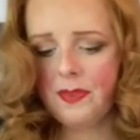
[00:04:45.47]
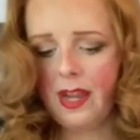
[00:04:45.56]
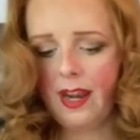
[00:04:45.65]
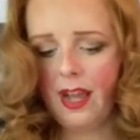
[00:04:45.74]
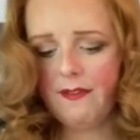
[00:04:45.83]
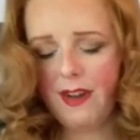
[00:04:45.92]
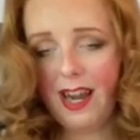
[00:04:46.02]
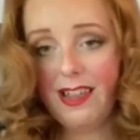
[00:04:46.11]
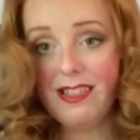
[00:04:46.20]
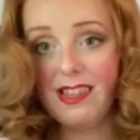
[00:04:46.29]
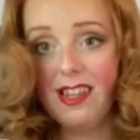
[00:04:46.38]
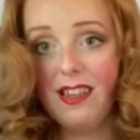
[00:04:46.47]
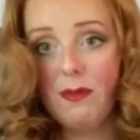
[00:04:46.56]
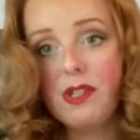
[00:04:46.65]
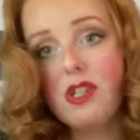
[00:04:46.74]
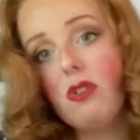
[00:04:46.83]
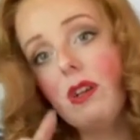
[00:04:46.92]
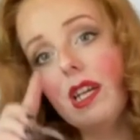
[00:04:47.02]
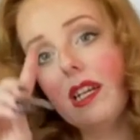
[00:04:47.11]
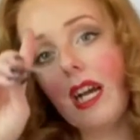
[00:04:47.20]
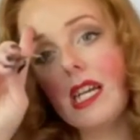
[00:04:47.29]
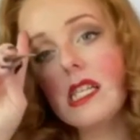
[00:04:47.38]
And I find these ones are really
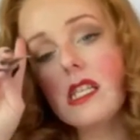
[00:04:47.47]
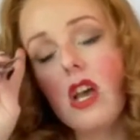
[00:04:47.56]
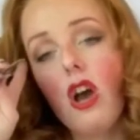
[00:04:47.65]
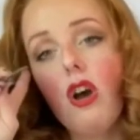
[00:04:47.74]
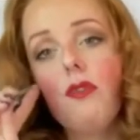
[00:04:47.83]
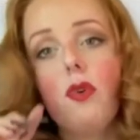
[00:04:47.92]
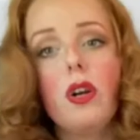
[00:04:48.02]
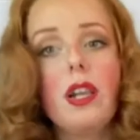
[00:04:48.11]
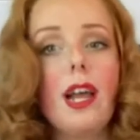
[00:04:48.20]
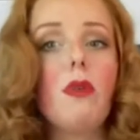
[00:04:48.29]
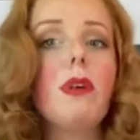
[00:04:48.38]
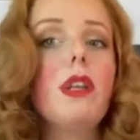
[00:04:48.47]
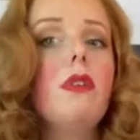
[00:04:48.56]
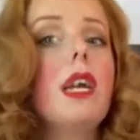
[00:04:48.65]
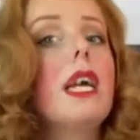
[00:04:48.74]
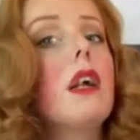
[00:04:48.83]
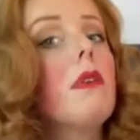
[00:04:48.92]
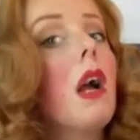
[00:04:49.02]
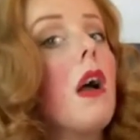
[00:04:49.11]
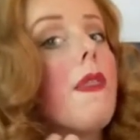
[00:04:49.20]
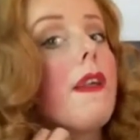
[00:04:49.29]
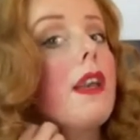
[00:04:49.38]
nice for like when you get
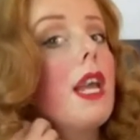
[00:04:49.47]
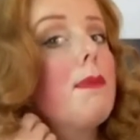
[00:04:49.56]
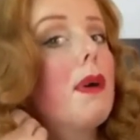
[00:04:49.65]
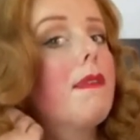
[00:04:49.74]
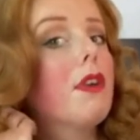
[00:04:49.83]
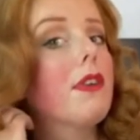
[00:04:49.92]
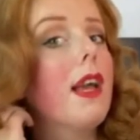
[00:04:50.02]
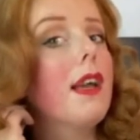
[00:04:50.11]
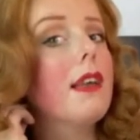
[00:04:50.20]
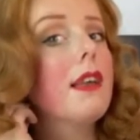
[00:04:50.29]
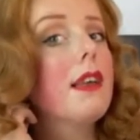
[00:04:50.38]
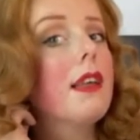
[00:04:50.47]
around the nape of your neck